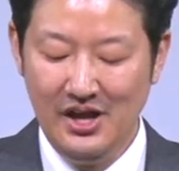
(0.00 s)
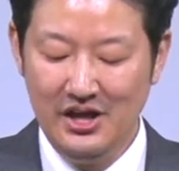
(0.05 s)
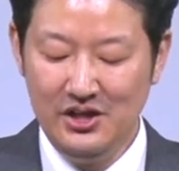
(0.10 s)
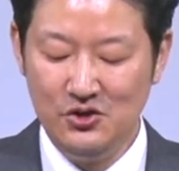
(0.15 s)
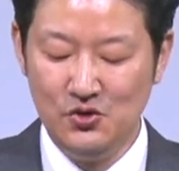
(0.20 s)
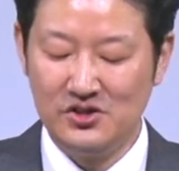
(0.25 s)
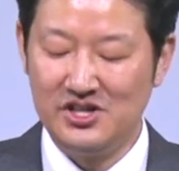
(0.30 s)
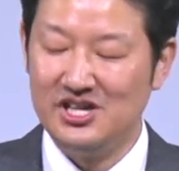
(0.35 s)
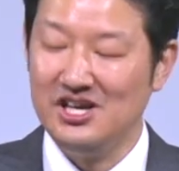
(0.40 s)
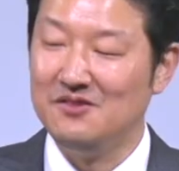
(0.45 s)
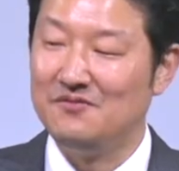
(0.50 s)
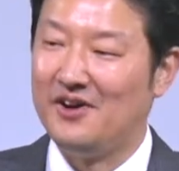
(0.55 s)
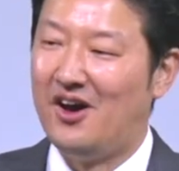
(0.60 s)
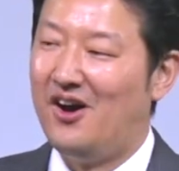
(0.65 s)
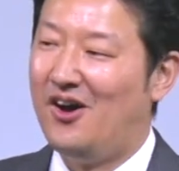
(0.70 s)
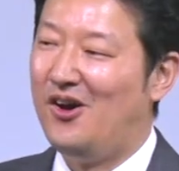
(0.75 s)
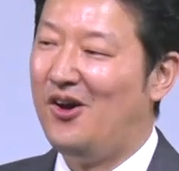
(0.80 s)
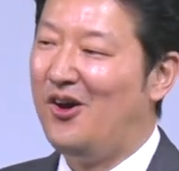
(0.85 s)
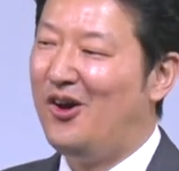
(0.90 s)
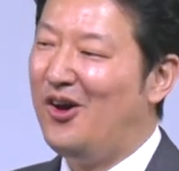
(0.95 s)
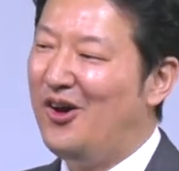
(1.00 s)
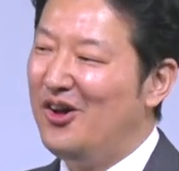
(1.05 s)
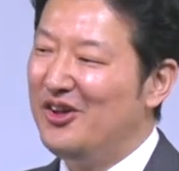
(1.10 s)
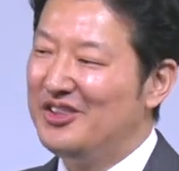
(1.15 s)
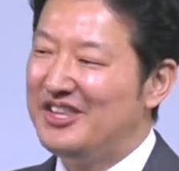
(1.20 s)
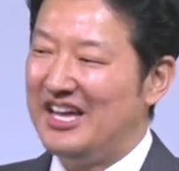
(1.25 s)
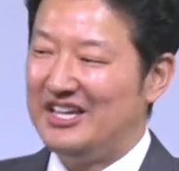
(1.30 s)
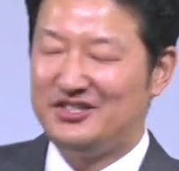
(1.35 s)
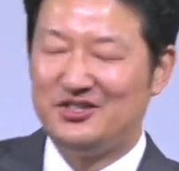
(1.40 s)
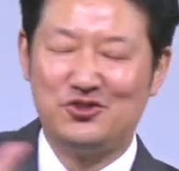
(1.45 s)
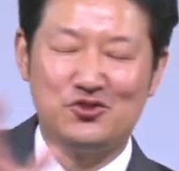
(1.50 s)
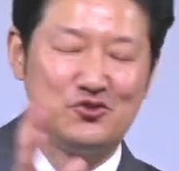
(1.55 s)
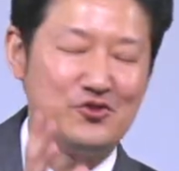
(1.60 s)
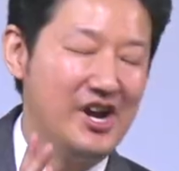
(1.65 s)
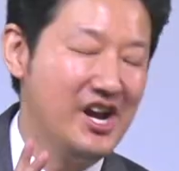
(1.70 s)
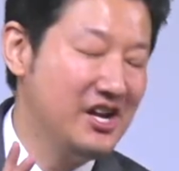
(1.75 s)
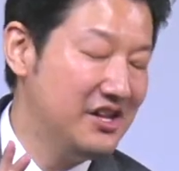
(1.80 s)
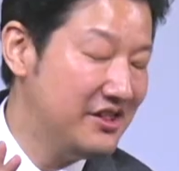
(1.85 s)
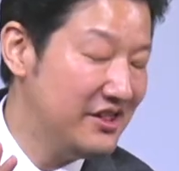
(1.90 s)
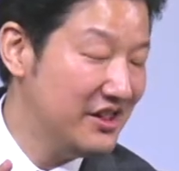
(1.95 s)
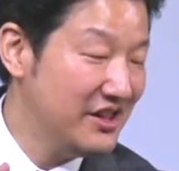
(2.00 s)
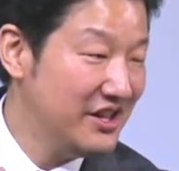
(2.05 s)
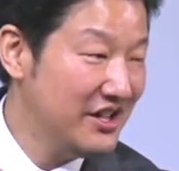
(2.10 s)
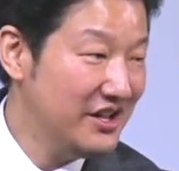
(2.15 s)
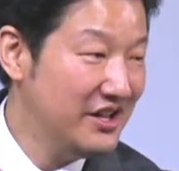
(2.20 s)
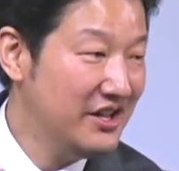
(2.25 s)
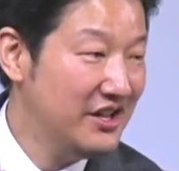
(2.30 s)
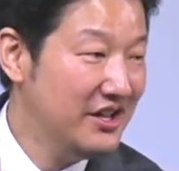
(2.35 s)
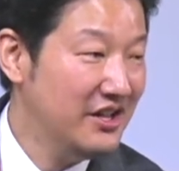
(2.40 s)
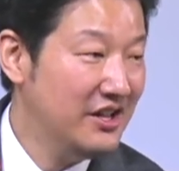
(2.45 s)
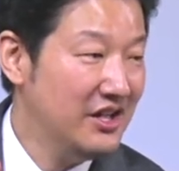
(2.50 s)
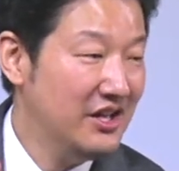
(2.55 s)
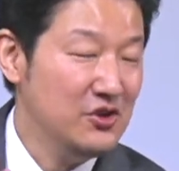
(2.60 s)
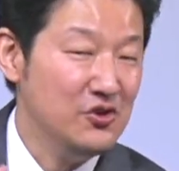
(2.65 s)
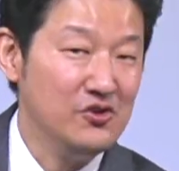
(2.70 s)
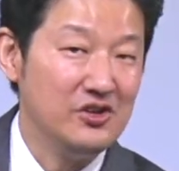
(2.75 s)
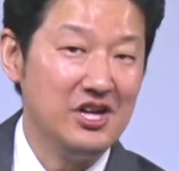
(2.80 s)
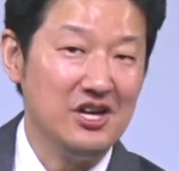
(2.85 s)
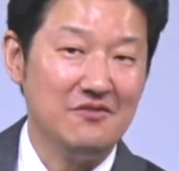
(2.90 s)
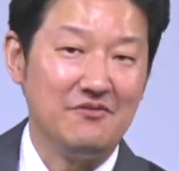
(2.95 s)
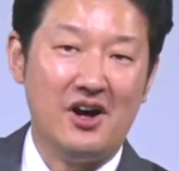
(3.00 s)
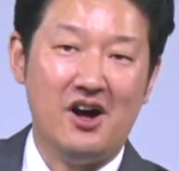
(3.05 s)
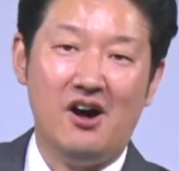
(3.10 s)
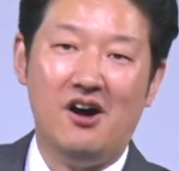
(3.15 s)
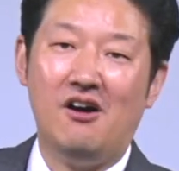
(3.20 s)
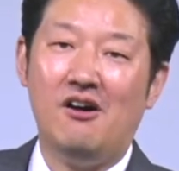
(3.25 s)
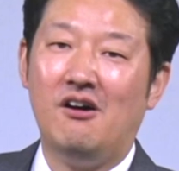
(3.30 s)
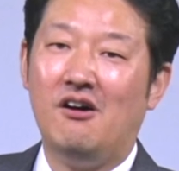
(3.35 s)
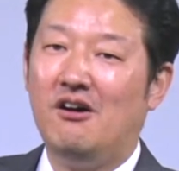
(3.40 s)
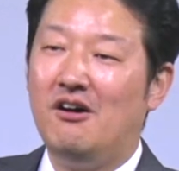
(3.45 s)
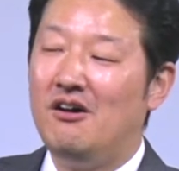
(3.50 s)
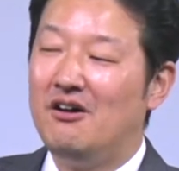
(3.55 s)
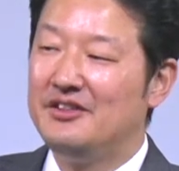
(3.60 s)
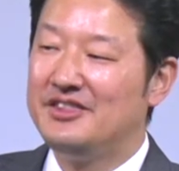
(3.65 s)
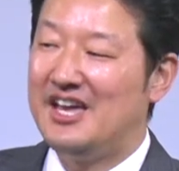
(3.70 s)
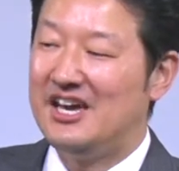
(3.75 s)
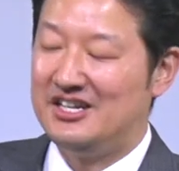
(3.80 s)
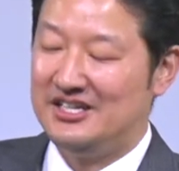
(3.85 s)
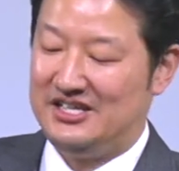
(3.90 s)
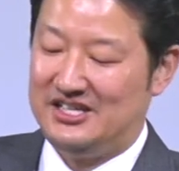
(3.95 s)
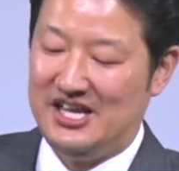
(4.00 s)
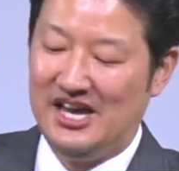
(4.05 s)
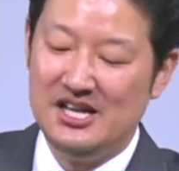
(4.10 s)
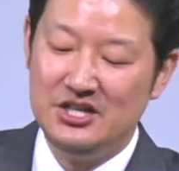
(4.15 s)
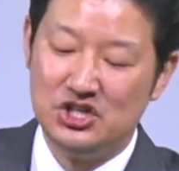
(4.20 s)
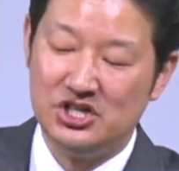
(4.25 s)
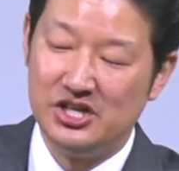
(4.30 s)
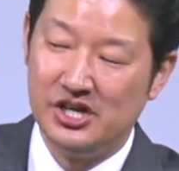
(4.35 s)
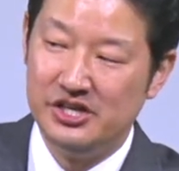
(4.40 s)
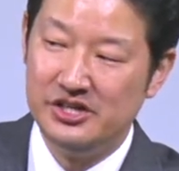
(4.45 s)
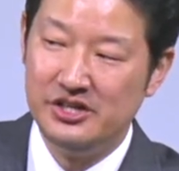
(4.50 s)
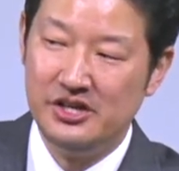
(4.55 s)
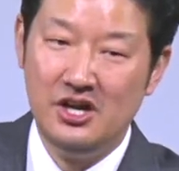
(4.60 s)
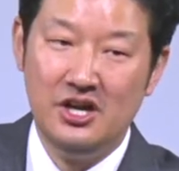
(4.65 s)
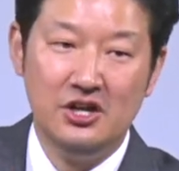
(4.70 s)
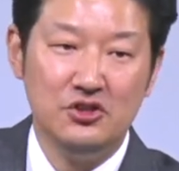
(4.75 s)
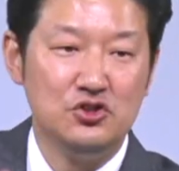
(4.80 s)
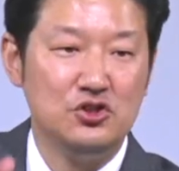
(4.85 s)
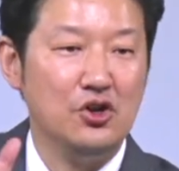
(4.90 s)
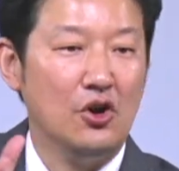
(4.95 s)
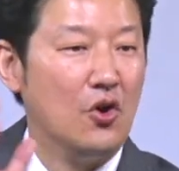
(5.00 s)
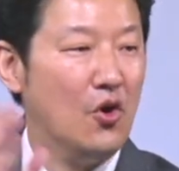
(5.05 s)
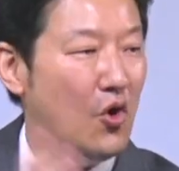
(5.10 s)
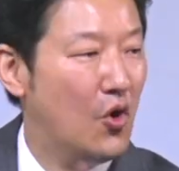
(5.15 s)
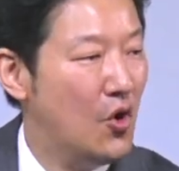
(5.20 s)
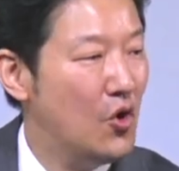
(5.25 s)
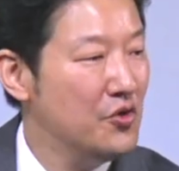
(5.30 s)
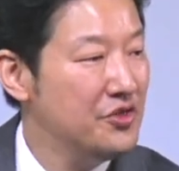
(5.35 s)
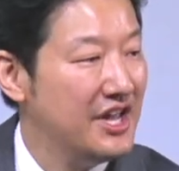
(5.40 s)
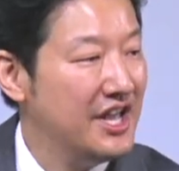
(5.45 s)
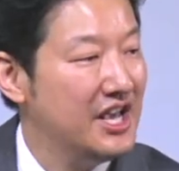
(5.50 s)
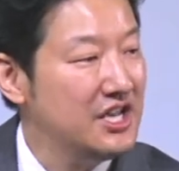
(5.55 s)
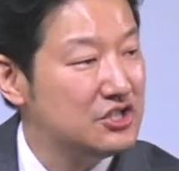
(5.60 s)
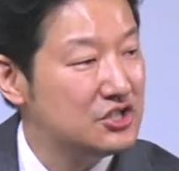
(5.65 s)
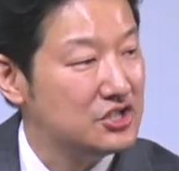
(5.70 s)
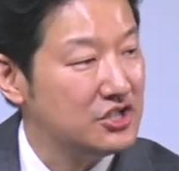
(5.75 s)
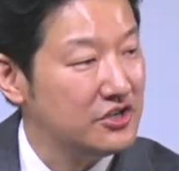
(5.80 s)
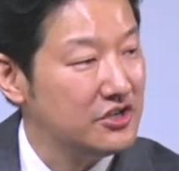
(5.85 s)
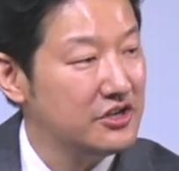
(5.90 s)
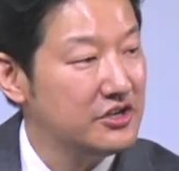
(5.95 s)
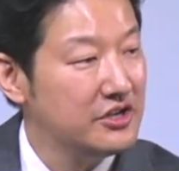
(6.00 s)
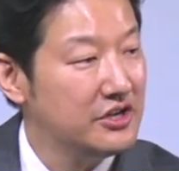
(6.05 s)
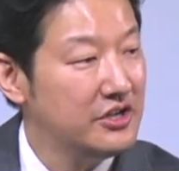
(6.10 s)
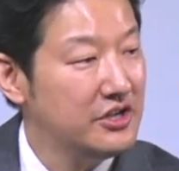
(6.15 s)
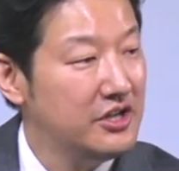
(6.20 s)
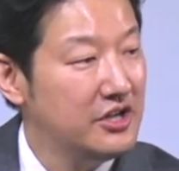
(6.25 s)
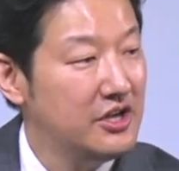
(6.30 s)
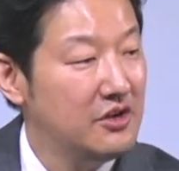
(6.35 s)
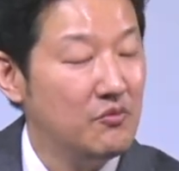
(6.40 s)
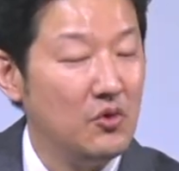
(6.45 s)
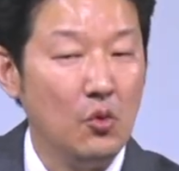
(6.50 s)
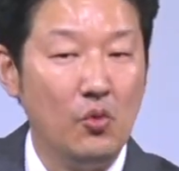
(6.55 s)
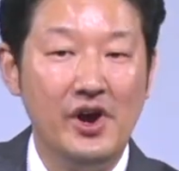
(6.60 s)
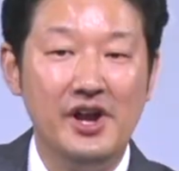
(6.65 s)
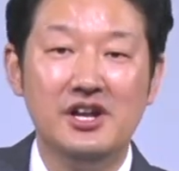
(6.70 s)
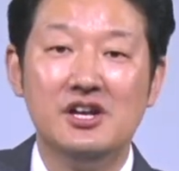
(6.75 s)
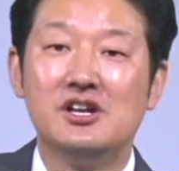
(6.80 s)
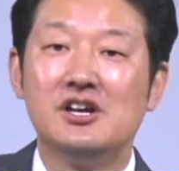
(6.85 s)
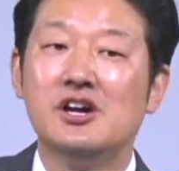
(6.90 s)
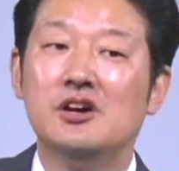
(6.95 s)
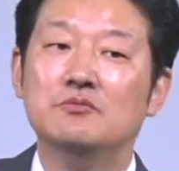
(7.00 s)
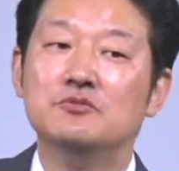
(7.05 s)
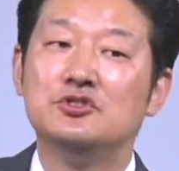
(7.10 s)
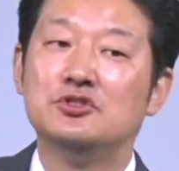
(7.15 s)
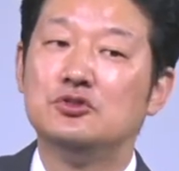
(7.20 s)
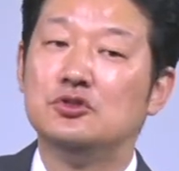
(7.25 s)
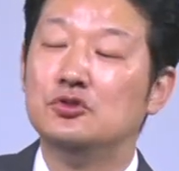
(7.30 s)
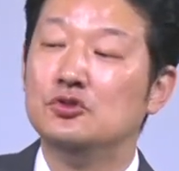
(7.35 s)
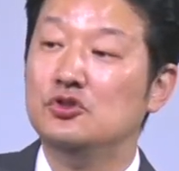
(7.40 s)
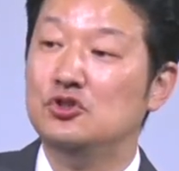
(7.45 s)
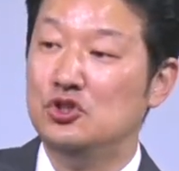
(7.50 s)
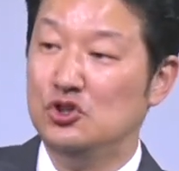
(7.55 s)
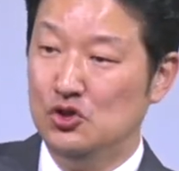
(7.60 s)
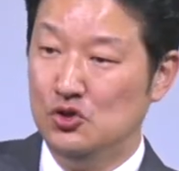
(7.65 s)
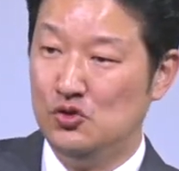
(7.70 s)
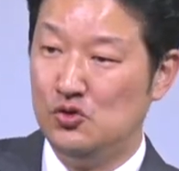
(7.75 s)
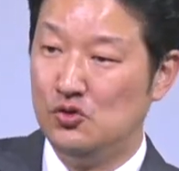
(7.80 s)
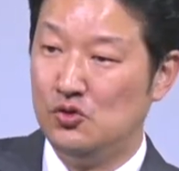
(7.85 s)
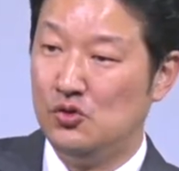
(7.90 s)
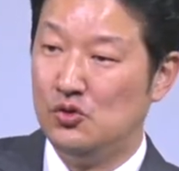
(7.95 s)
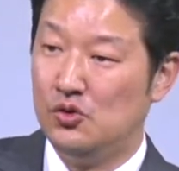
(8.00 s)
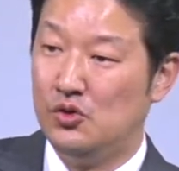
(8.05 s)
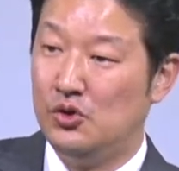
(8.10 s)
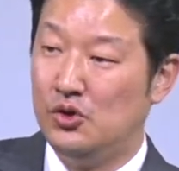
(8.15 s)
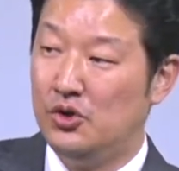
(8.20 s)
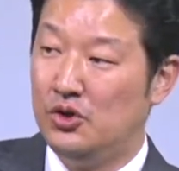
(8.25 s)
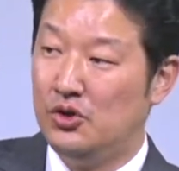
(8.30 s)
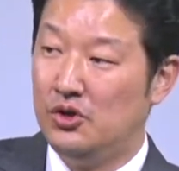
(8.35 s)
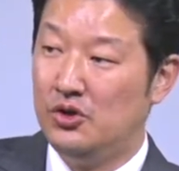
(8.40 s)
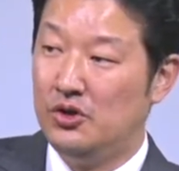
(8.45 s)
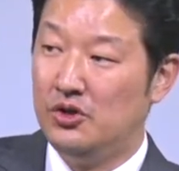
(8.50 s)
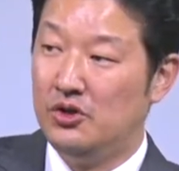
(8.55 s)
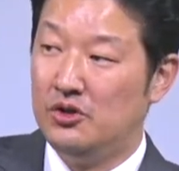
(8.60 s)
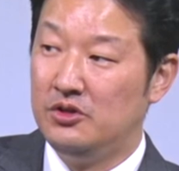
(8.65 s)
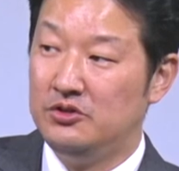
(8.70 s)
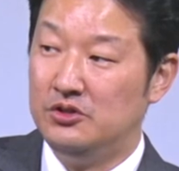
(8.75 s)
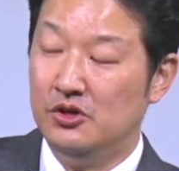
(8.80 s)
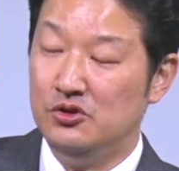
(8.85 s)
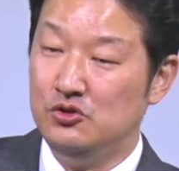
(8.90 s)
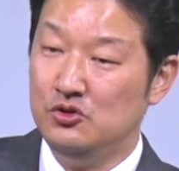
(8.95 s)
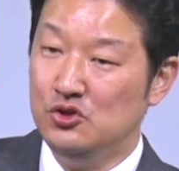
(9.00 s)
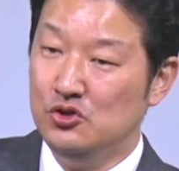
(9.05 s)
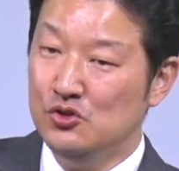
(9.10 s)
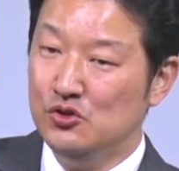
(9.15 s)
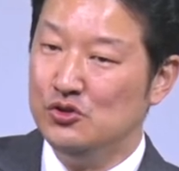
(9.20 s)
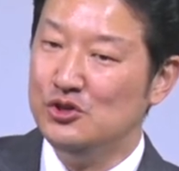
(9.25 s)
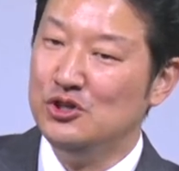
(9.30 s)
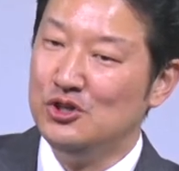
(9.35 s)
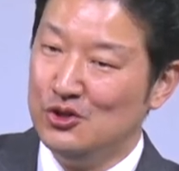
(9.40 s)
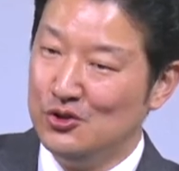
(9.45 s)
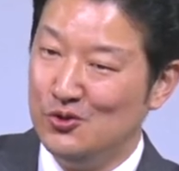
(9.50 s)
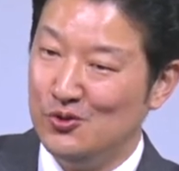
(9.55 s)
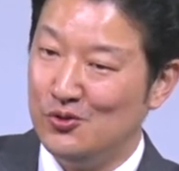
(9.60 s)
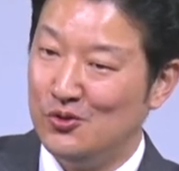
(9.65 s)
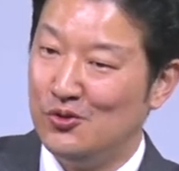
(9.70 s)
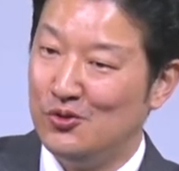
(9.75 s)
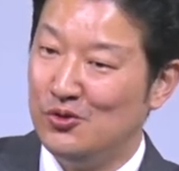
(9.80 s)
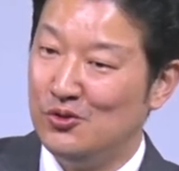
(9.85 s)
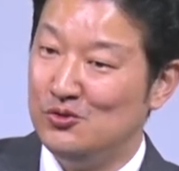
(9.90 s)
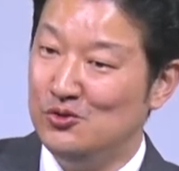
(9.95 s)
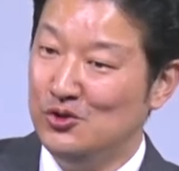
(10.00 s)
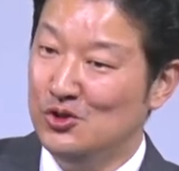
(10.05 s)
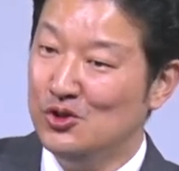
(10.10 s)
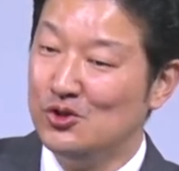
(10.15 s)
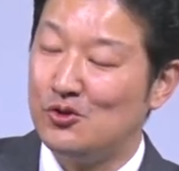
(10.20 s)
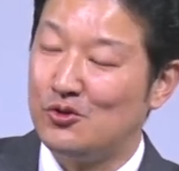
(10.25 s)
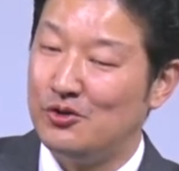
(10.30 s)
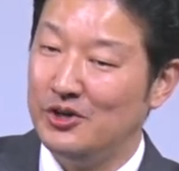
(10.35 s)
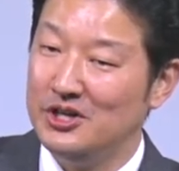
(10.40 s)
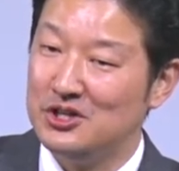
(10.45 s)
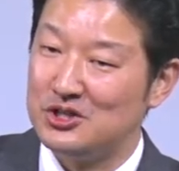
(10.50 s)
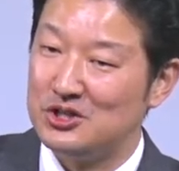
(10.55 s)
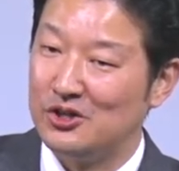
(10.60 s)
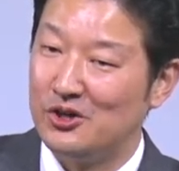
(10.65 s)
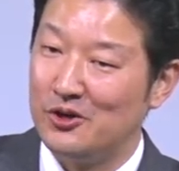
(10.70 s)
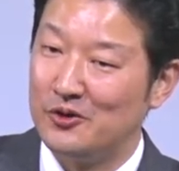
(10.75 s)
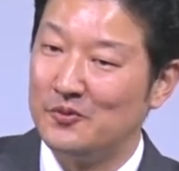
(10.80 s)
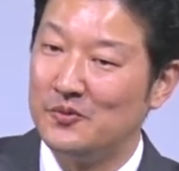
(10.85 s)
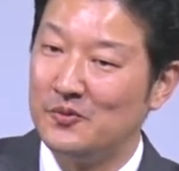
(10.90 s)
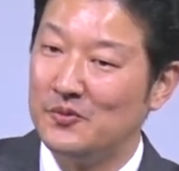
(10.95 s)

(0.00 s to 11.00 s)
you give all that strength, you give all that attention to your old nature, but when it comes to you, new creature,